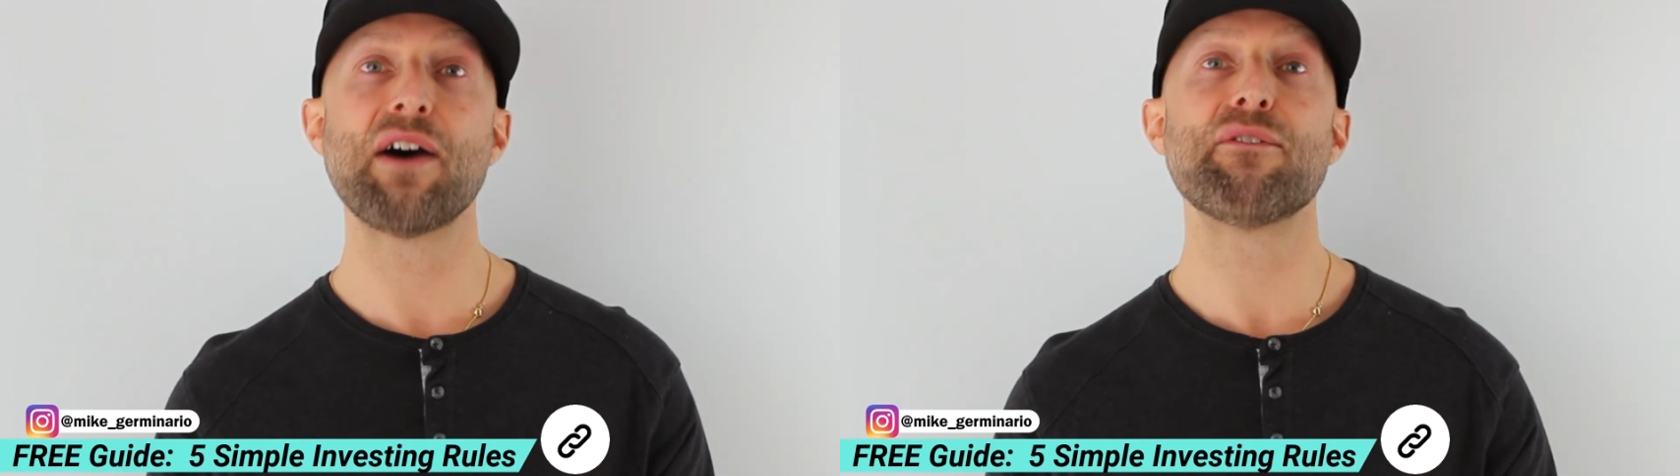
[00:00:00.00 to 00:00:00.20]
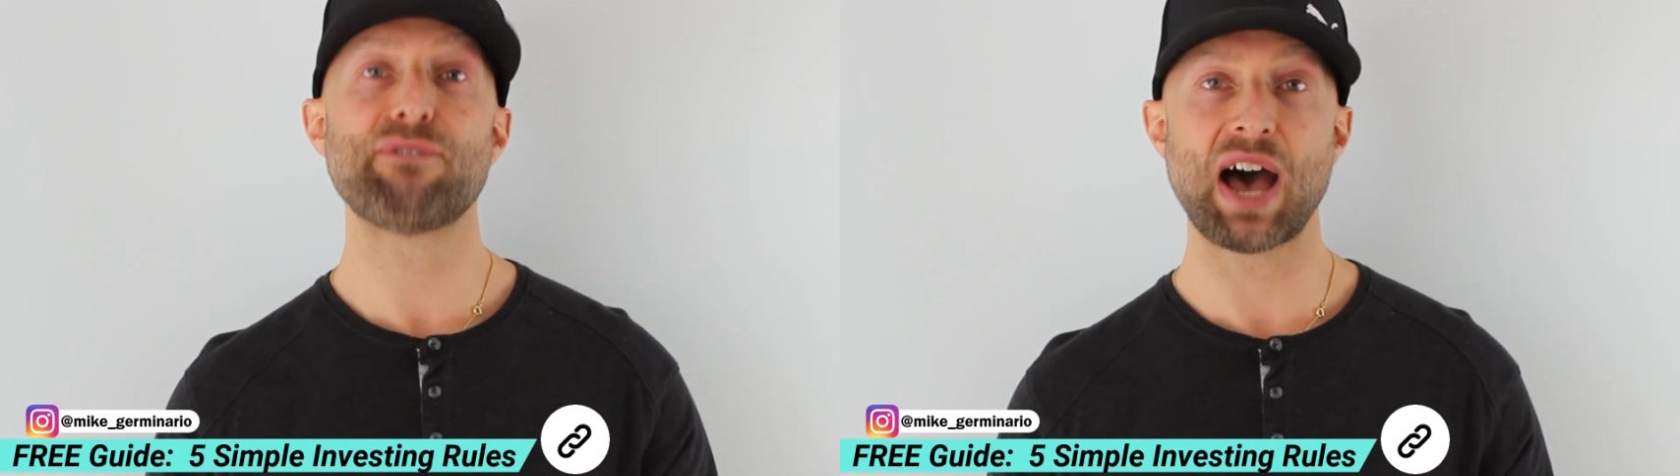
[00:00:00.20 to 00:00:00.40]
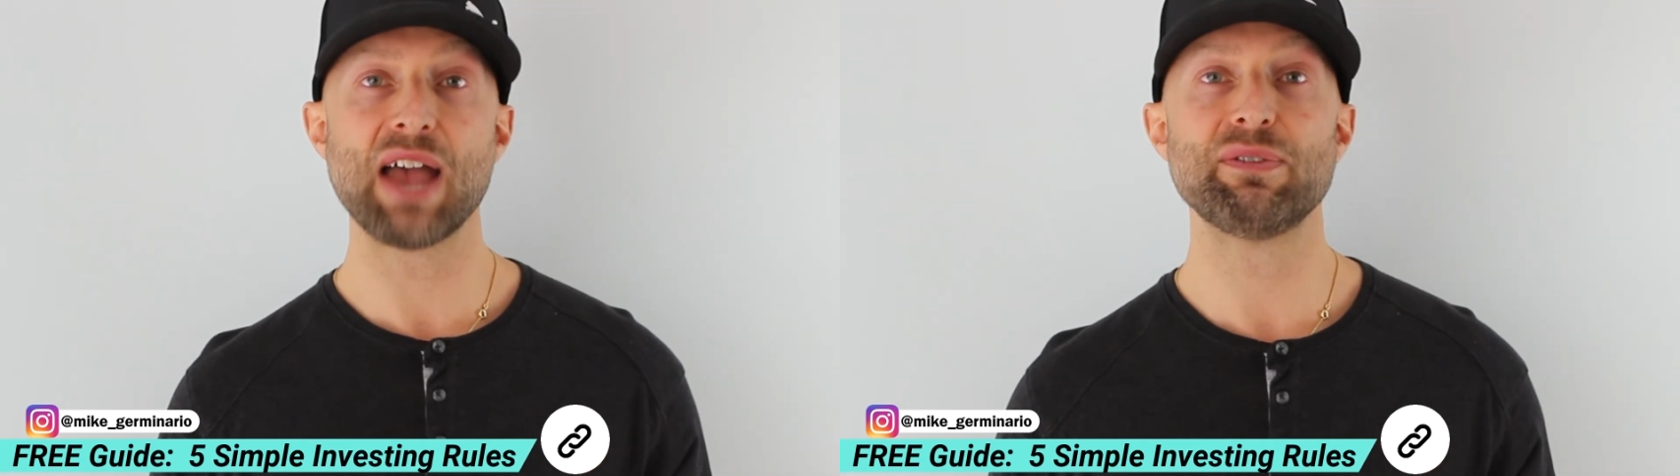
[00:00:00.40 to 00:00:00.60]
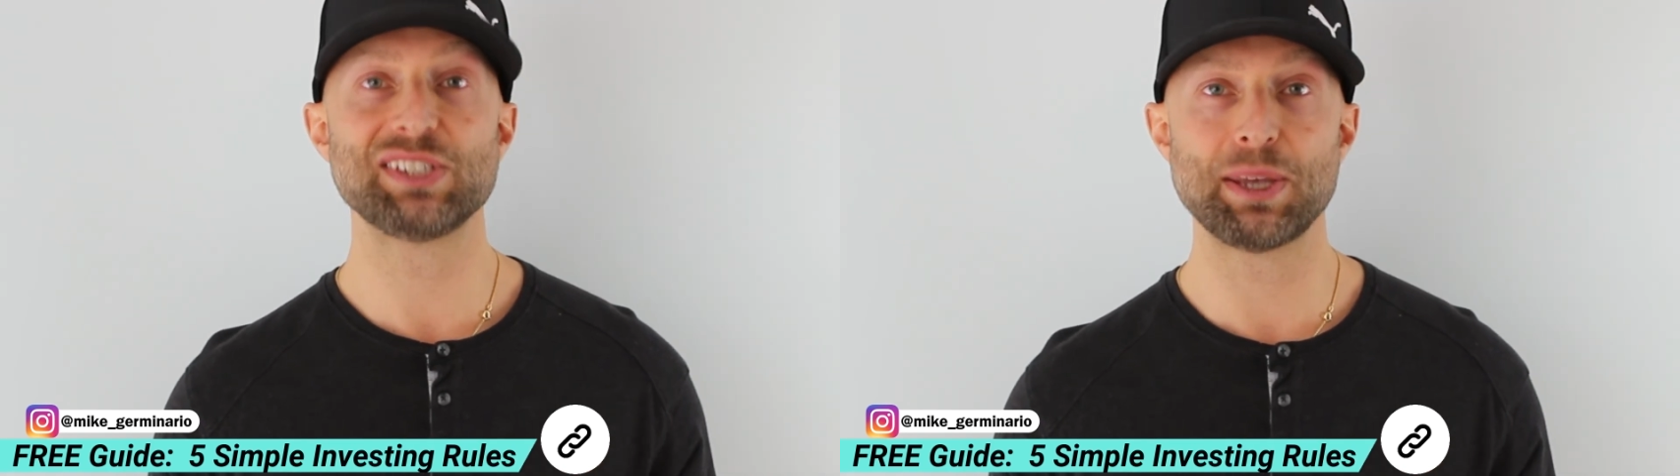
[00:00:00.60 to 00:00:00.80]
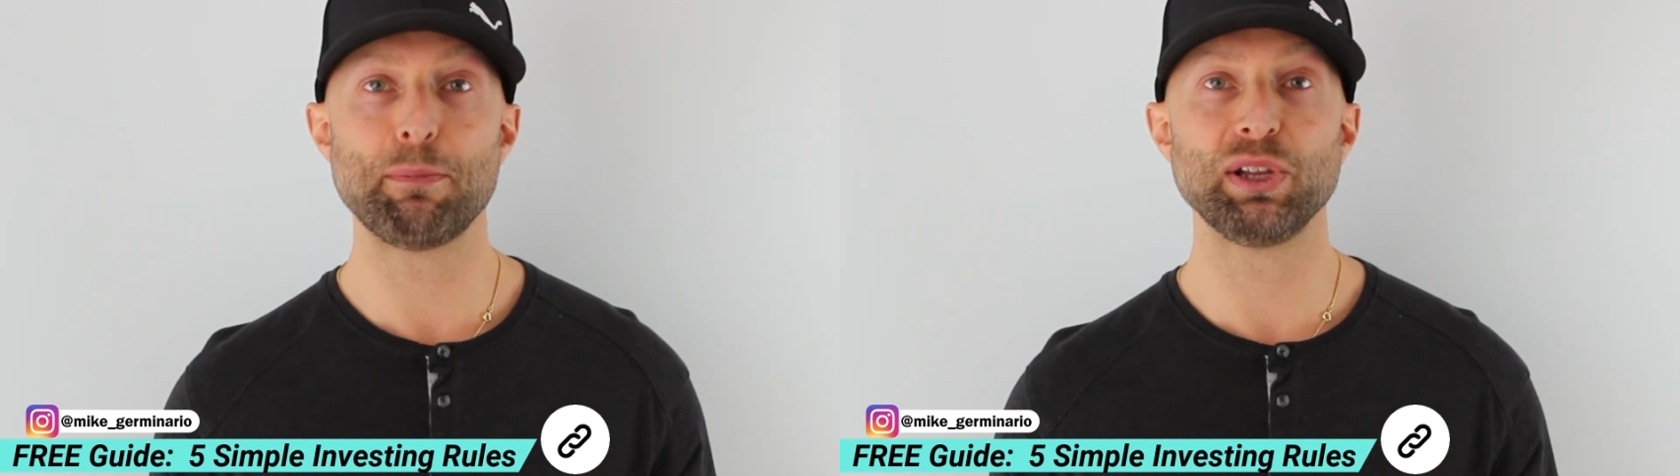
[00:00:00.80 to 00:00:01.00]
Five
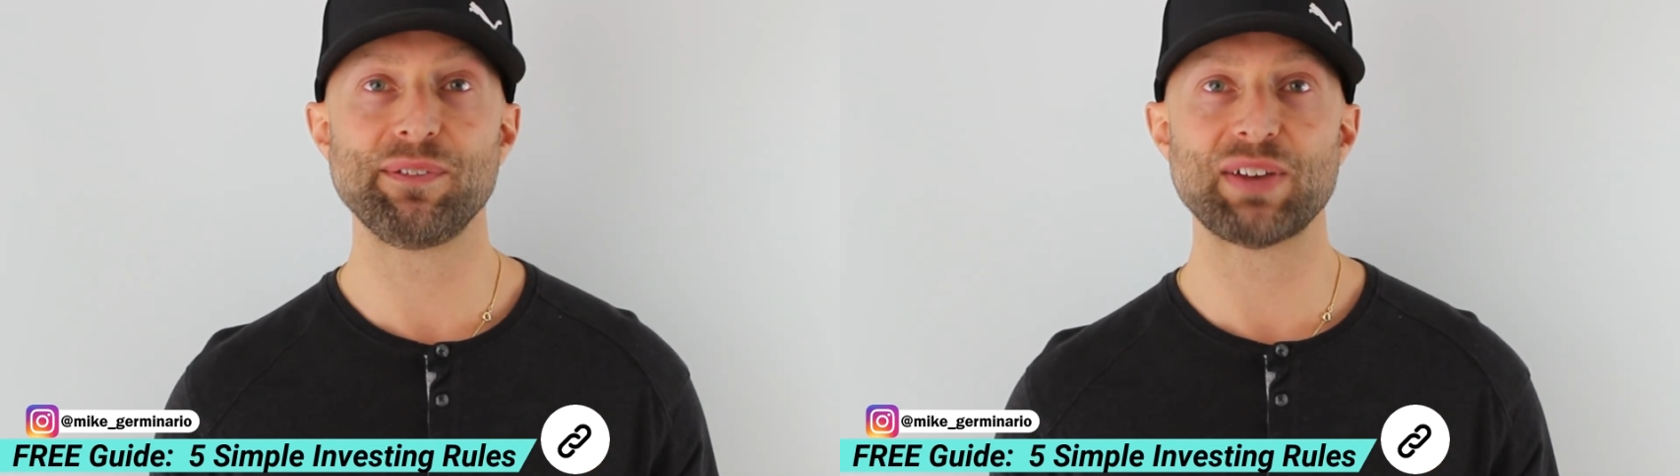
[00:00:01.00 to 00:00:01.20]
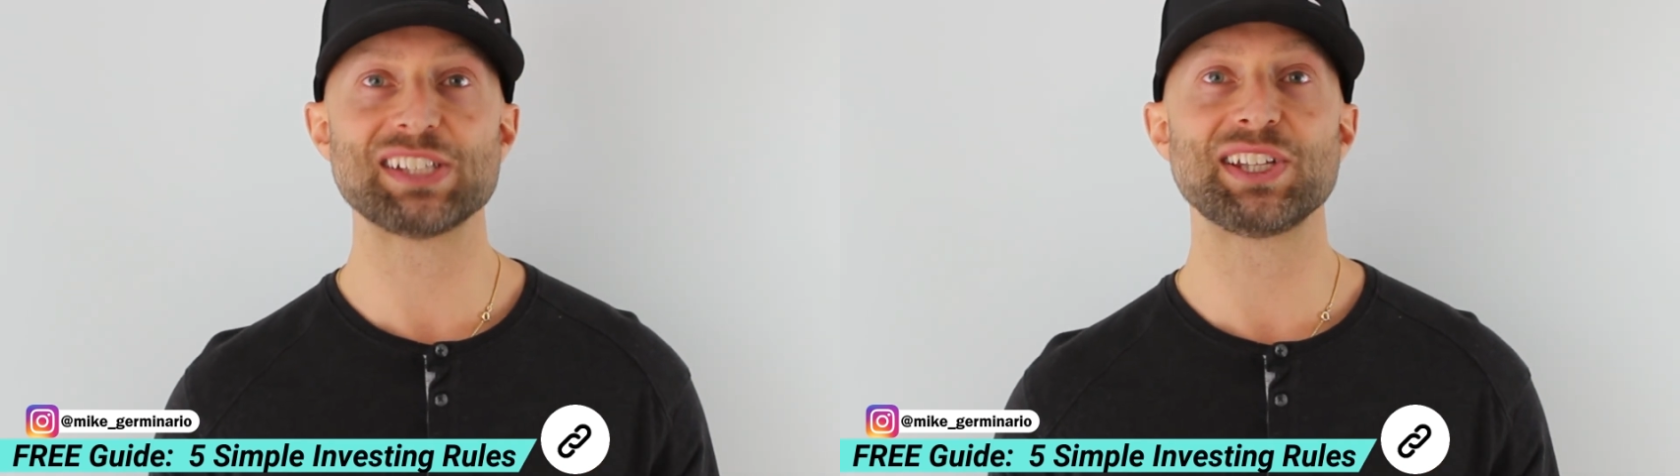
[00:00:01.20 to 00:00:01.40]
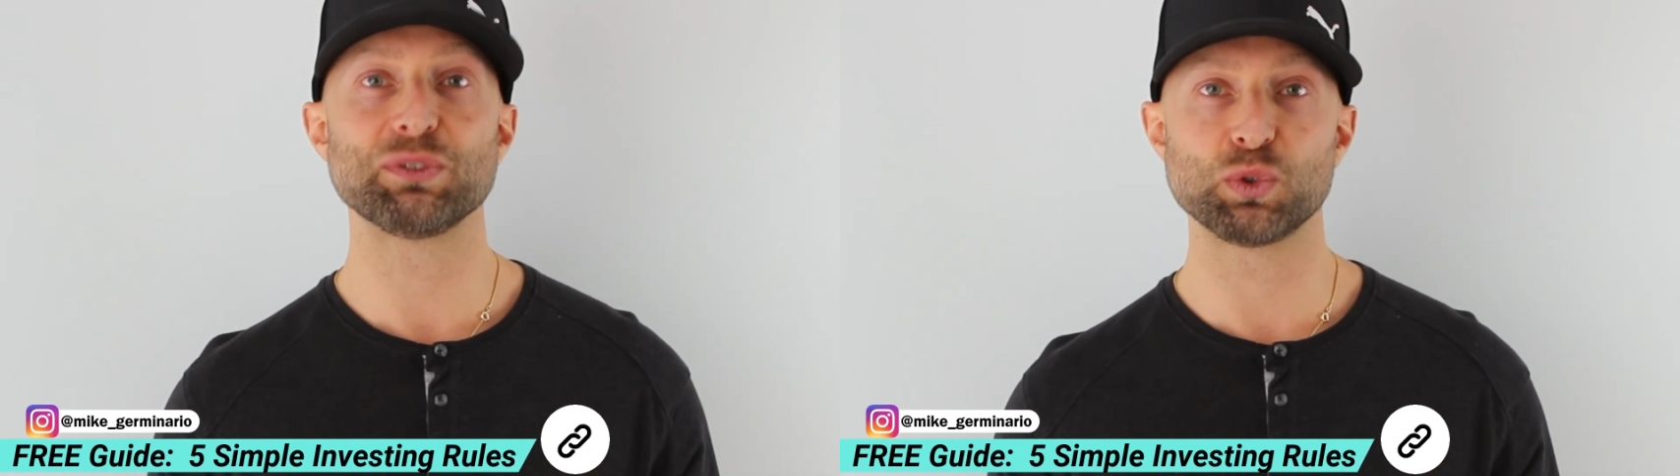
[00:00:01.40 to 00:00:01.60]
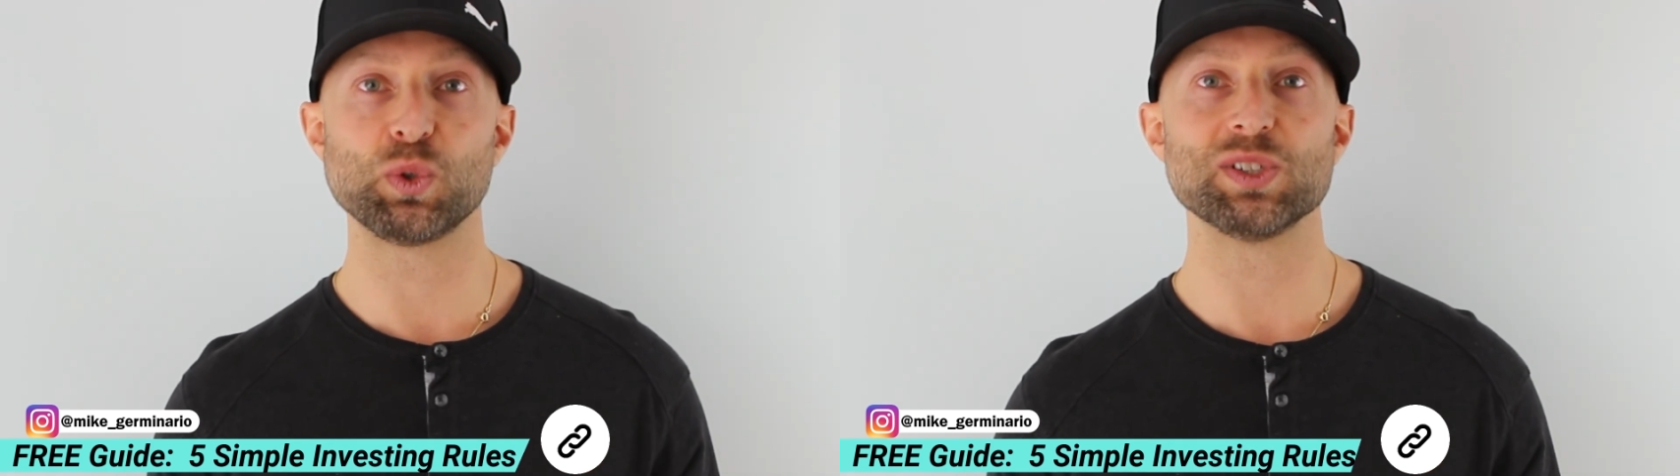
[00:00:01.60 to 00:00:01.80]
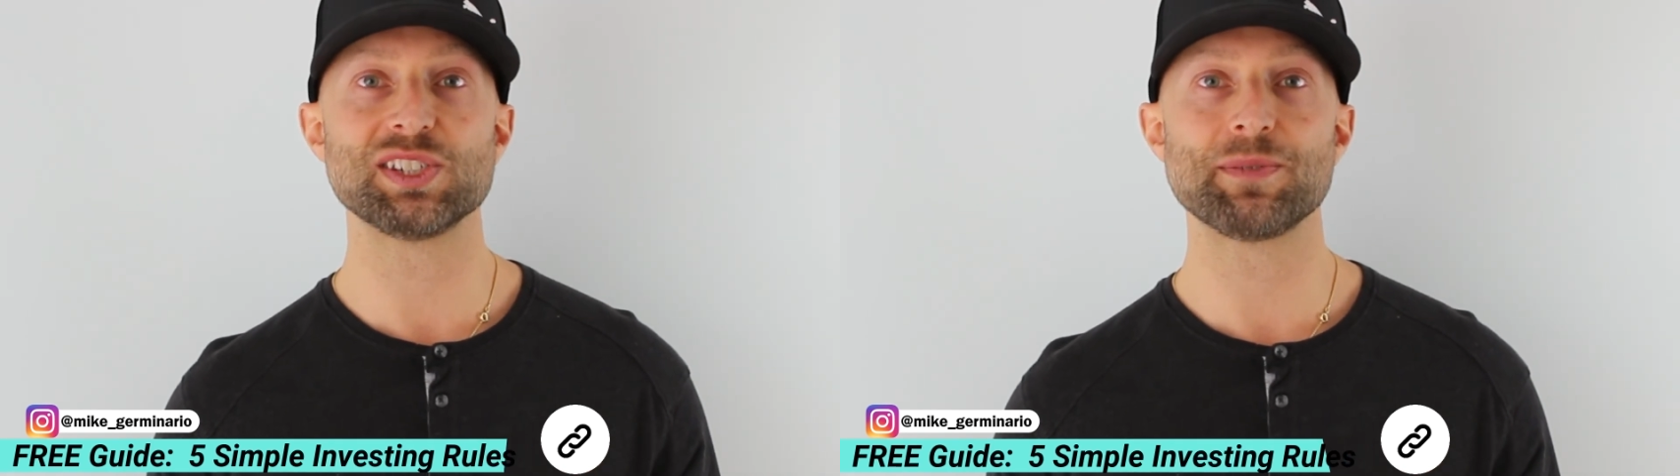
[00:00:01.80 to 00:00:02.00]
Simple Investing
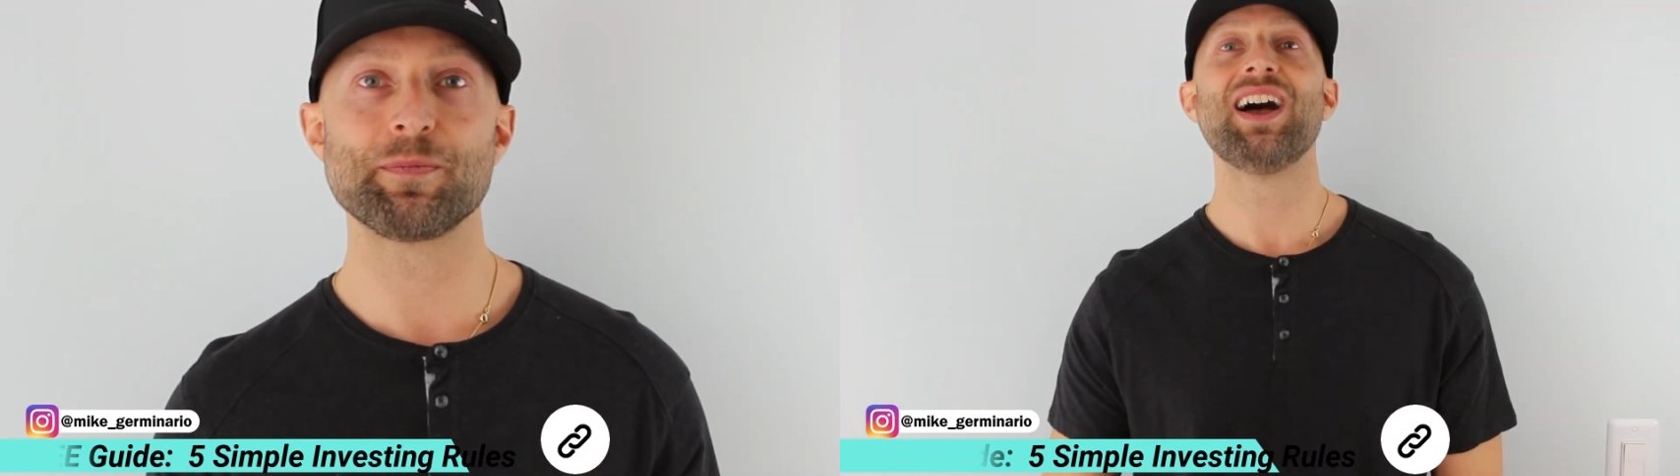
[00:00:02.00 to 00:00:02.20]
Rules.